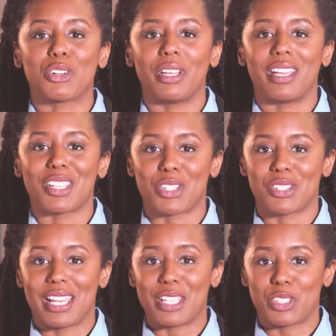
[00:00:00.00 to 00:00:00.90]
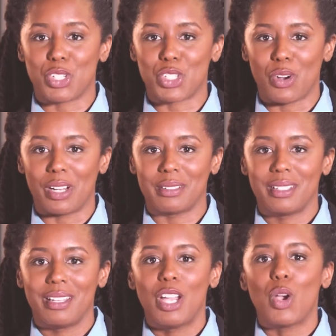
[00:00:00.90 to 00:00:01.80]
exercise to start.
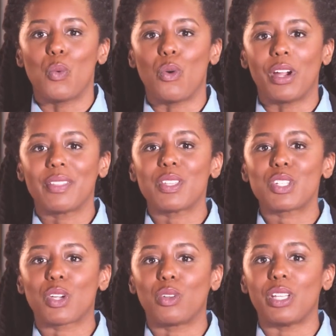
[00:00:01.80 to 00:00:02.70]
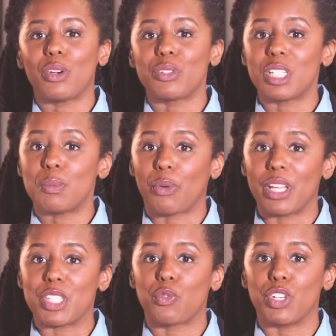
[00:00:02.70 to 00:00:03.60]
Wearing the scoliosis
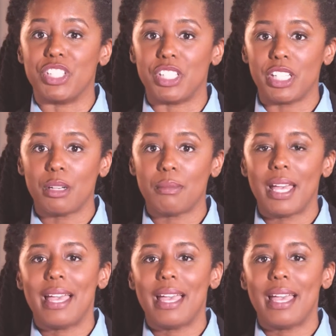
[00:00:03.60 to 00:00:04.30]
brace for gym,